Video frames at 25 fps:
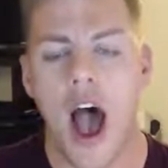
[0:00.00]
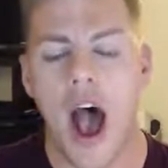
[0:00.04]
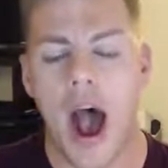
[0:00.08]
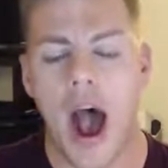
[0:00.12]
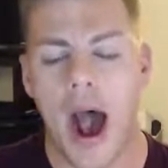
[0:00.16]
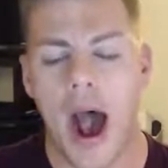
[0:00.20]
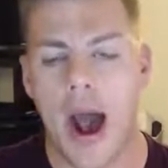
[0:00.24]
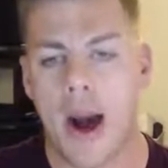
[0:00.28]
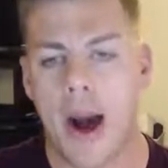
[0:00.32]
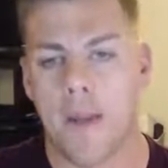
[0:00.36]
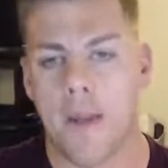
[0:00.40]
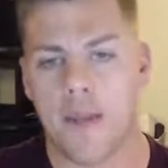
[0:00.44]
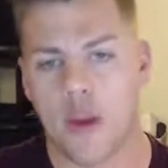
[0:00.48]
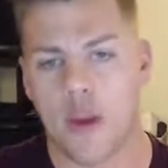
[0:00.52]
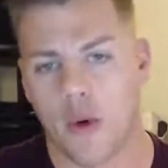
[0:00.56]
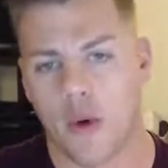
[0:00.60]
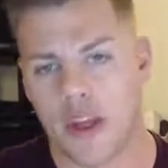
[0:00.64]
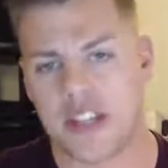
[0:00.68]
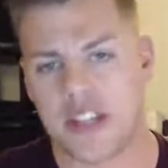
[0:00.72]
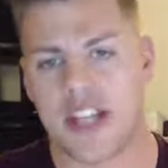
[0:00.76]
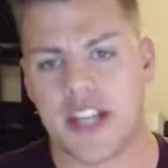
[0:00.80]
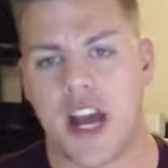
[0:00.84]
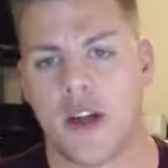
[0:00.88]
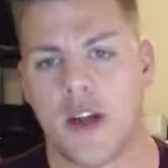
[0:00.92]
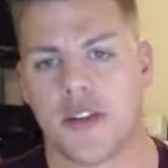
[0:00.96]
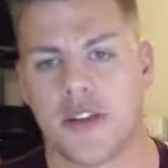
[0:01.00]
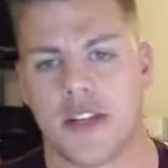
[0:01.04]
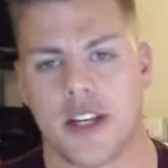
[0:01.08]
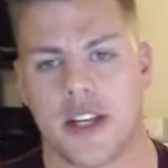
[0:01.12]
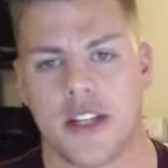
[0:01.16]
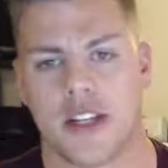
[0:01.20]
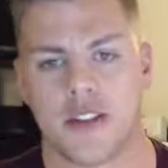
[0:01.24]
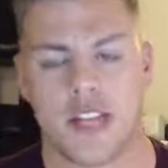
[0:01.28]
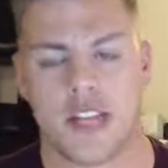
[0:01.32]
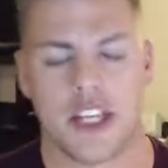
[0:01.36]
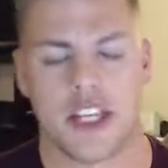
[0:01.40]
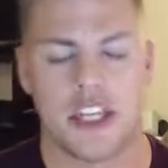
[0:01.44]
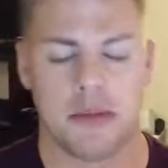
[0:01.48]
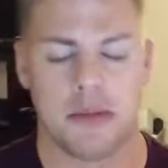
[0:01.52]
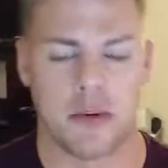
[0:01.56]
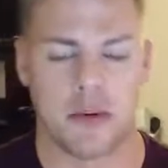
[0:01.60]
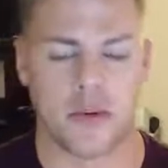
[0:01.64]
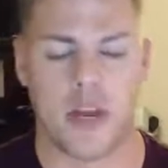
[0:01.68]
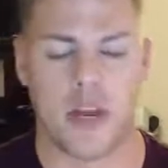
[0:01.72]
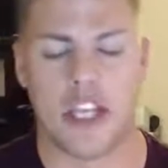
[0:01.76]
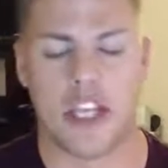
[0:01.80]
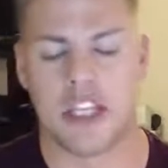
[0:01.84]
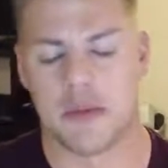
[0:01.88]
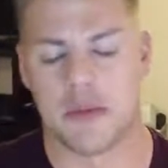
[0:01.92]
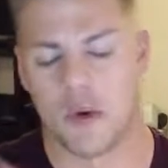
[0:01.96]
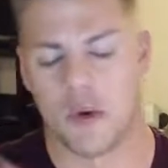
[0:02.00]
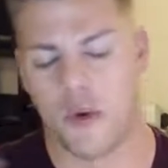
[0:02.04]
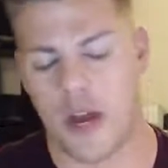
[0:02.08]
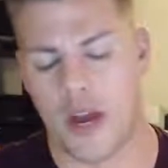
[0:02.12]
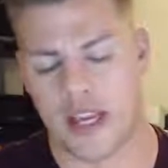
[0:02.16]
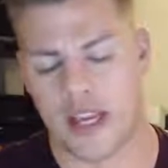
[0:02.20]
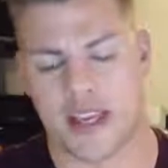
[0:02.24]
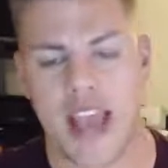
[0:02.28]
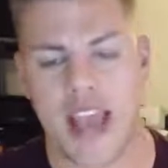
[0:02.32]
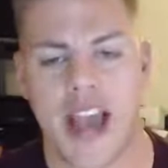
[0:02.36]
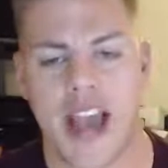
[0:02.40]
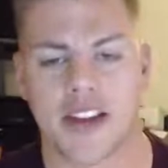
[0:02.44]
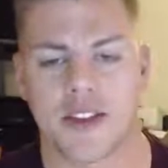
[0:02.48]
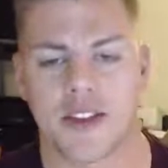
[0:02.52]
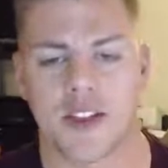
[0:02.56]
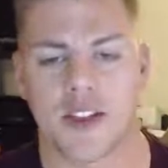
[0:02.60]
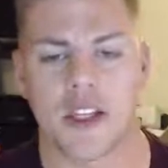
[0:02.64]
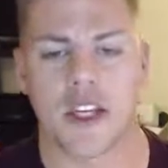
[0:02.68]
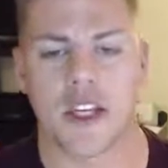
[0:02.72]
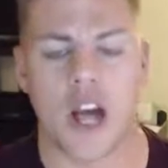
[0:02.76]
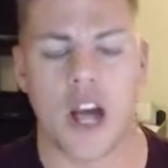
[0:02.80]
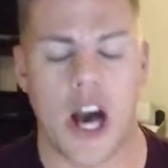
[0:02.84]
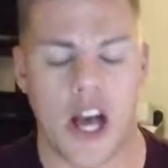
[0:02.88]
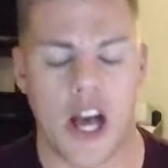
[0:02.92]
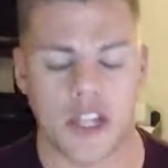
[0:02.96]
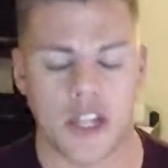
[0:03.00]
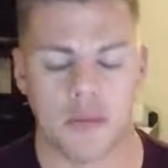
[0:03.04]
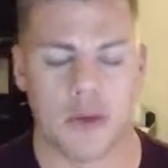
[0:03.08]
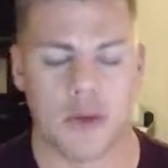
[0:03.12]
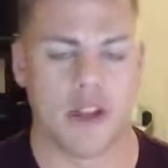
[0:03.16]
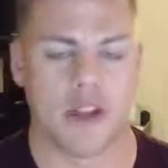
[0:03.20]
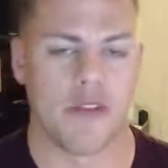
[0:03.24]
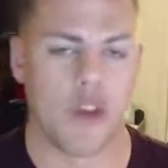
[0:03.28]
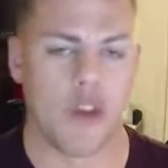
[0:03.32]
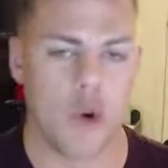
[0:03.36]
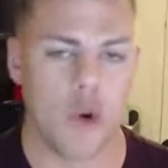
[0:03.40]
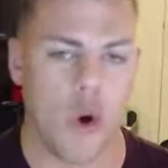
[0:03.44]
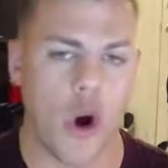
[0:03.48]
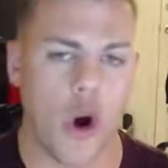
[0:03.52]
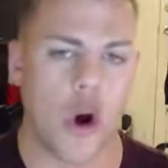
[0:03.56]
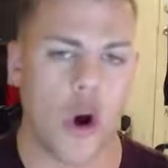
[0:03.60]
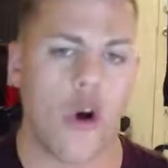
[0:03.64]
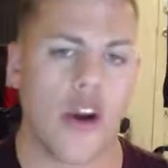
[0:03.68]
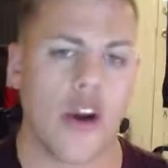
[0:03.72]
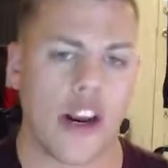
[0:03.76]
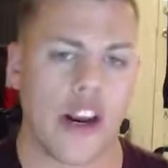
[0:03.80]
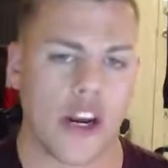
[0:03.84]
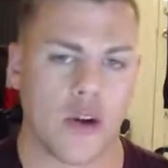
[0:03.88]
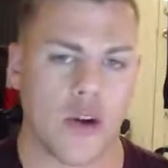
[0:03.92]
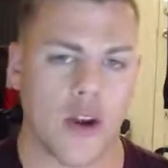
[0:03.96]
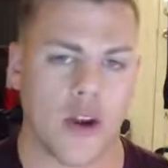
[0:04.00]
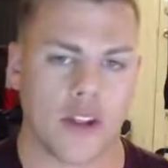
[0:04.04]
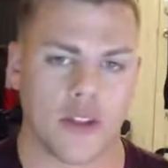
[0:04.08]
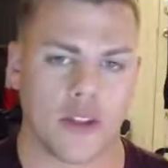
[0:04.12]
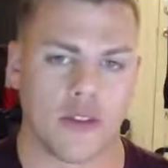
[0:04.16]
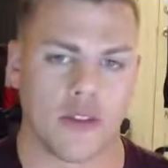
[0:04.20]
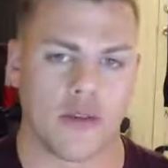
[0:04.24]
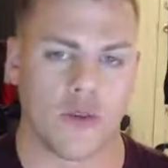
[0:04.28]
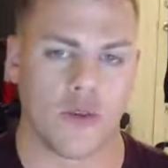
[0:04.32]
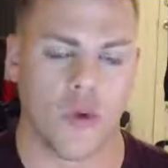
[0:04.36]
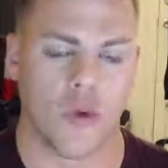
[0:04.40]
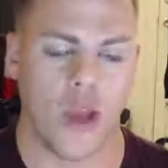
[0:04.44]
The only downside is that double red, double white casting cost, but if you are an aggressive